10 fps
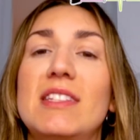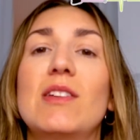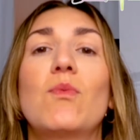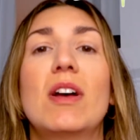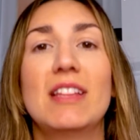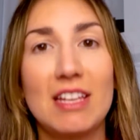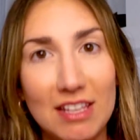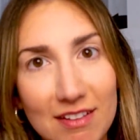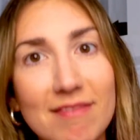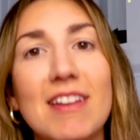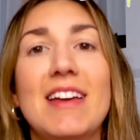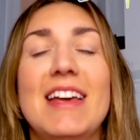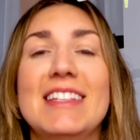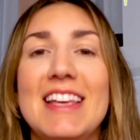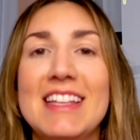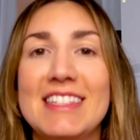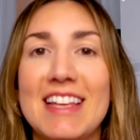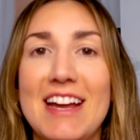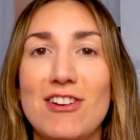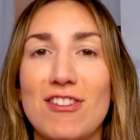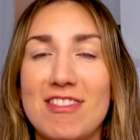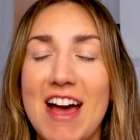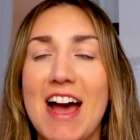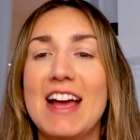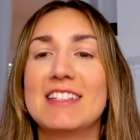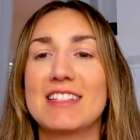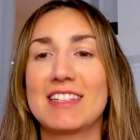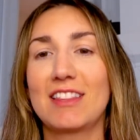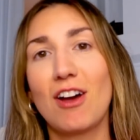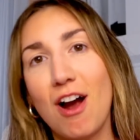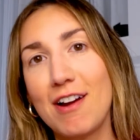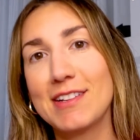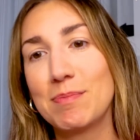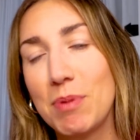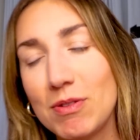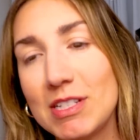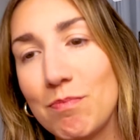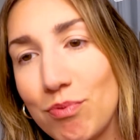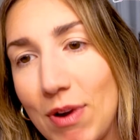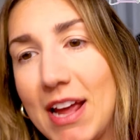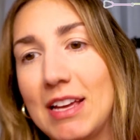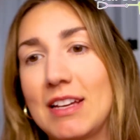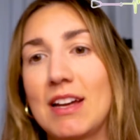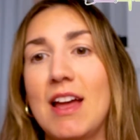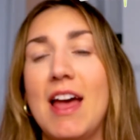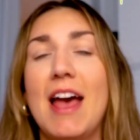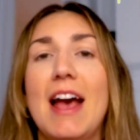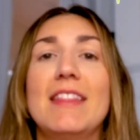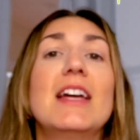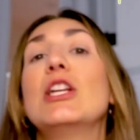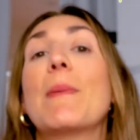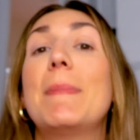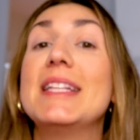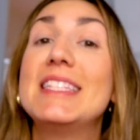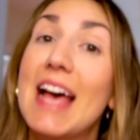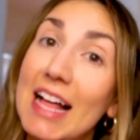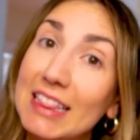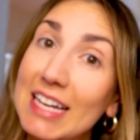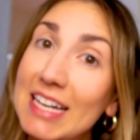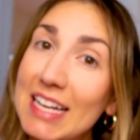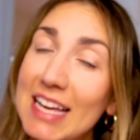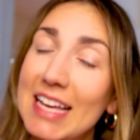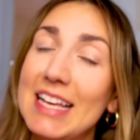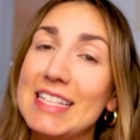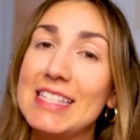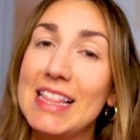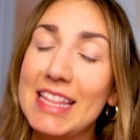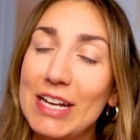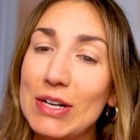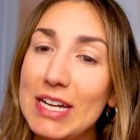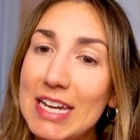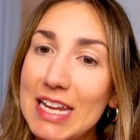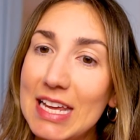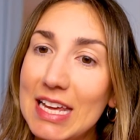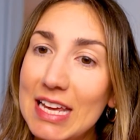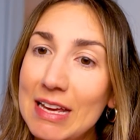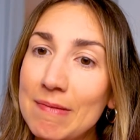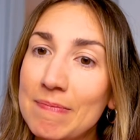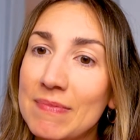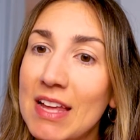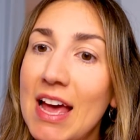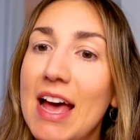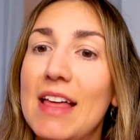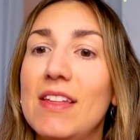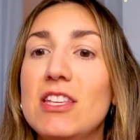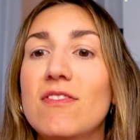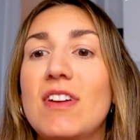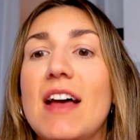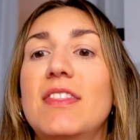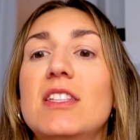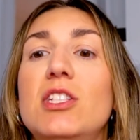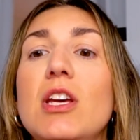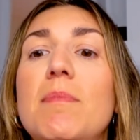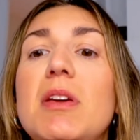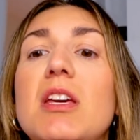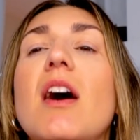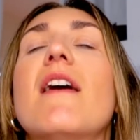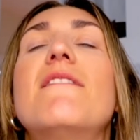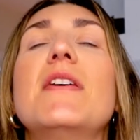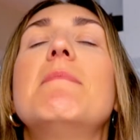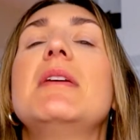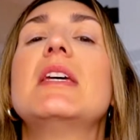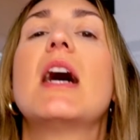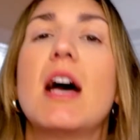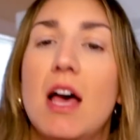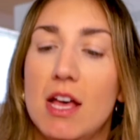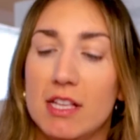It's the one that is inside your thighs. It's like the hardest bone to break. And then your patella is the little knee. And then you've got the tibia, fibia.